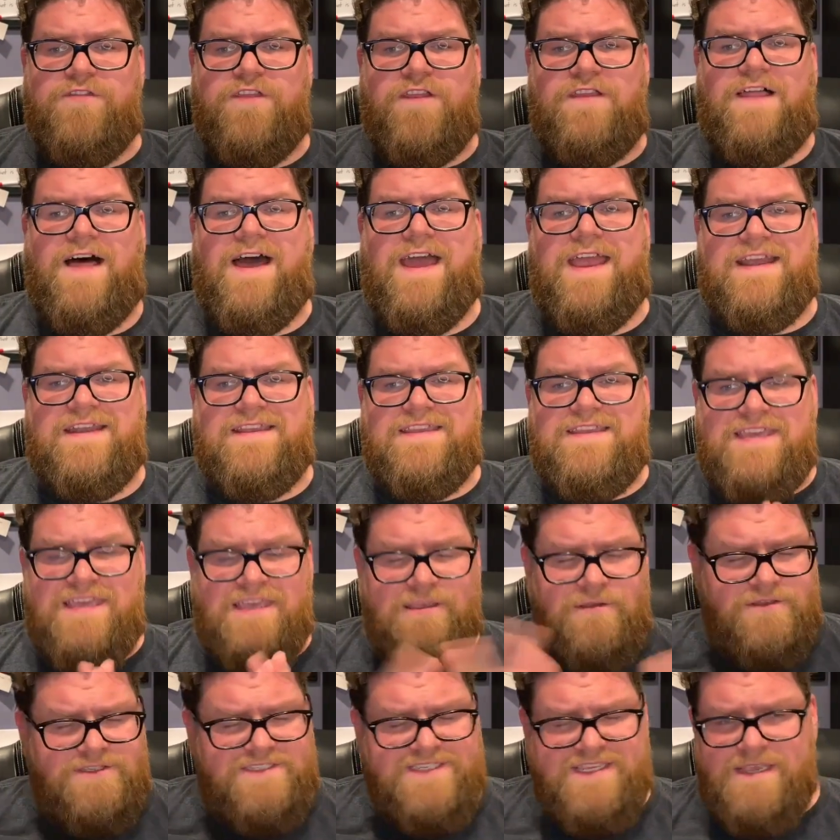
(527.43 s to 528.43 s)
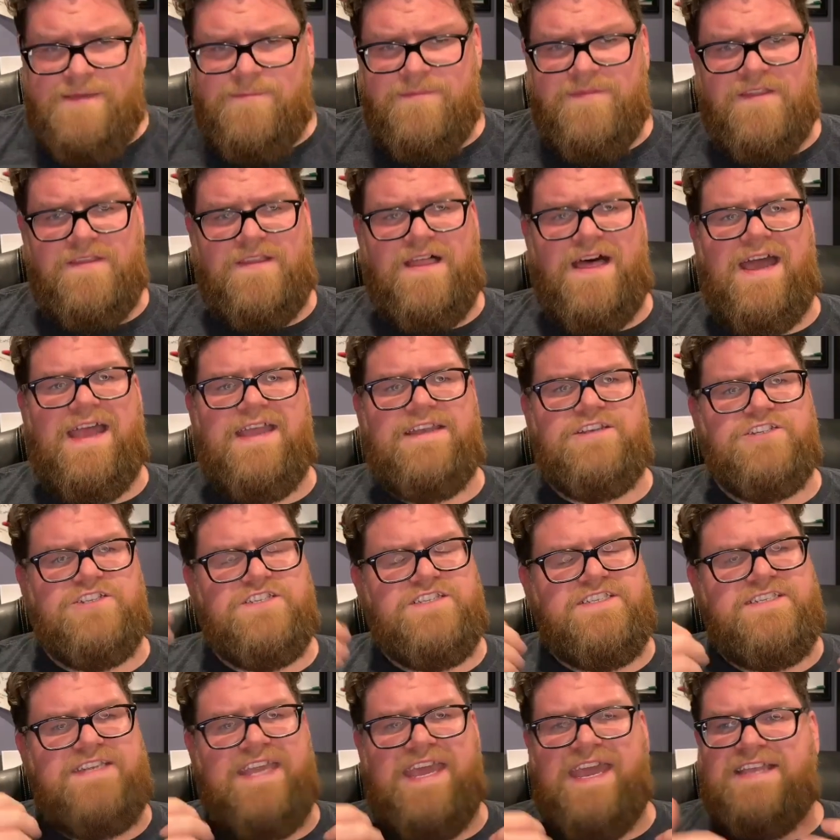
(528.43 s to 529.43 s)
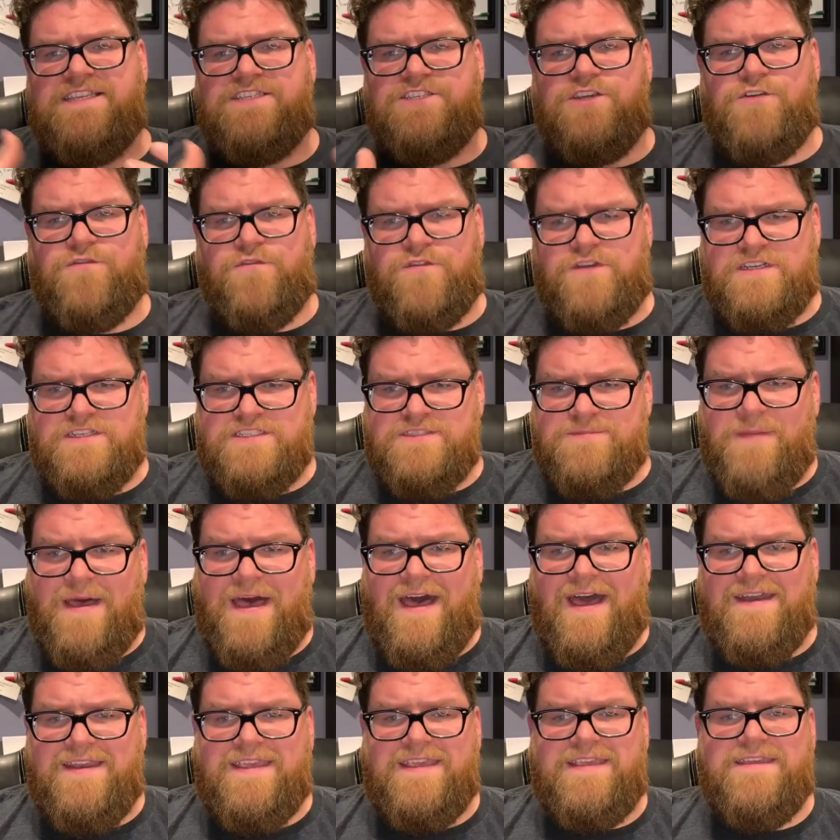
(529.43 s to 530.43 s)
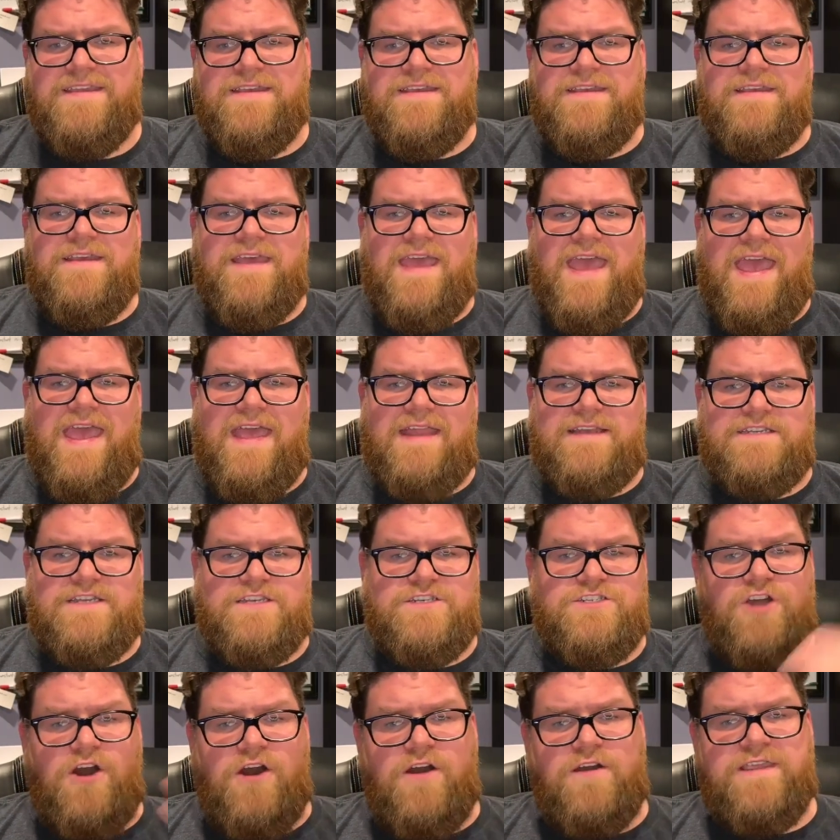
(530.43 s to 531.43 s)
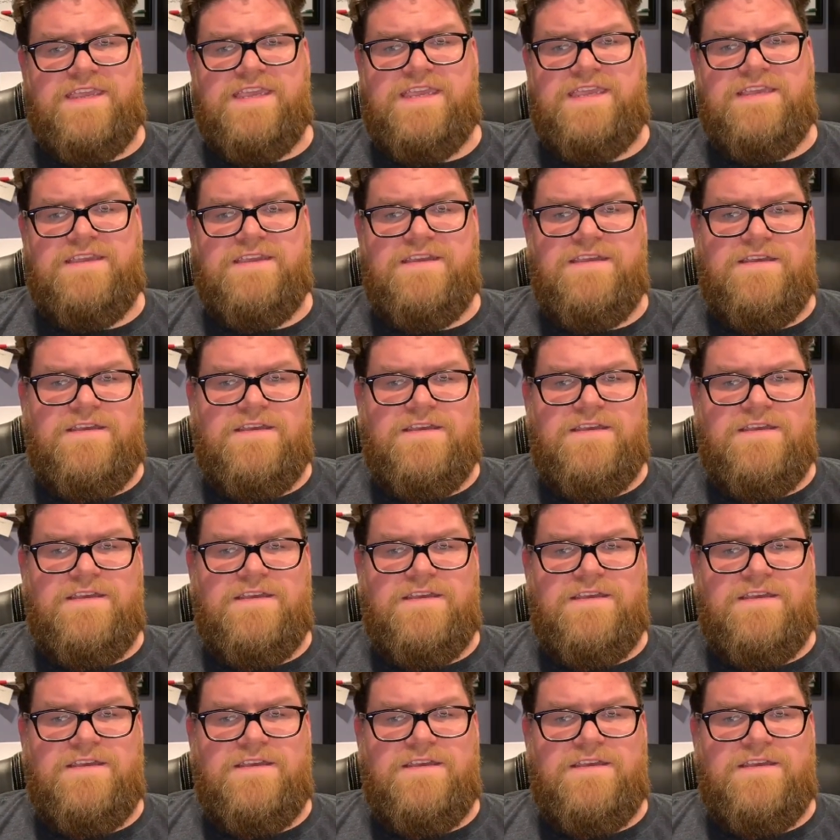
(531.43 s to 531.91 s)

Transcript: The lion kills him. The lion just stands over his body, and a donkey